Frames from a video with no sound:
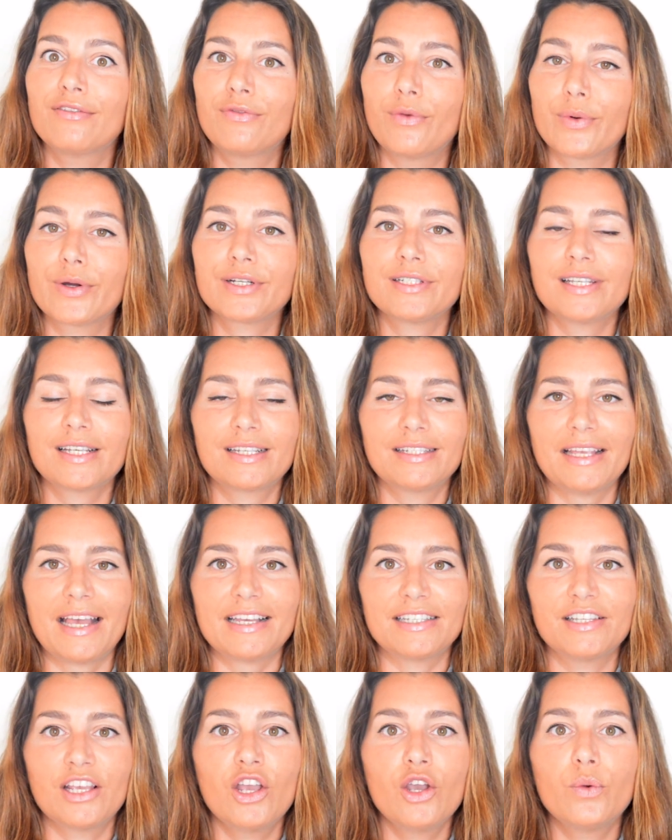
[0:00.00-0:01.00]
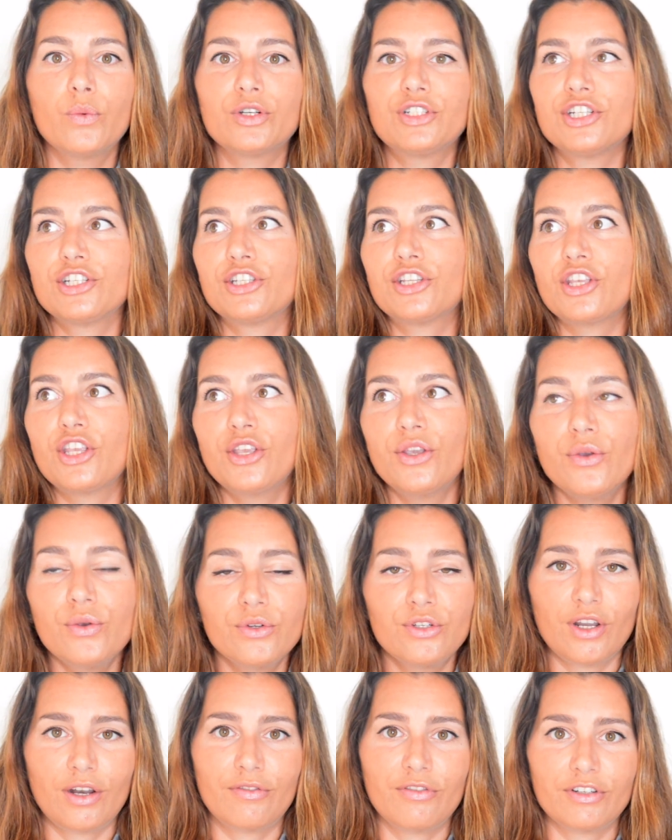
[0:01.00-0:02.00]
for success, which is
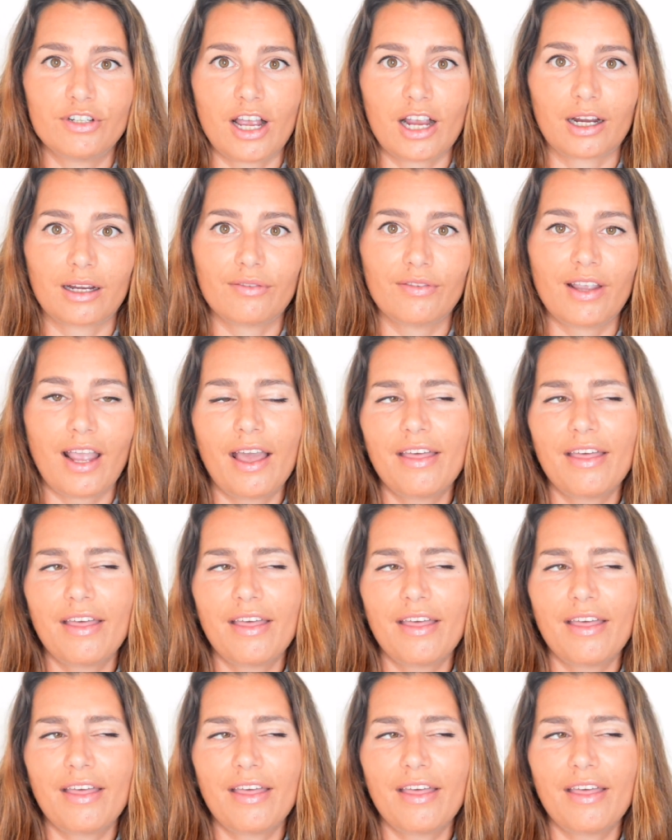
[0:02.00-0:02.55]
huge in photography.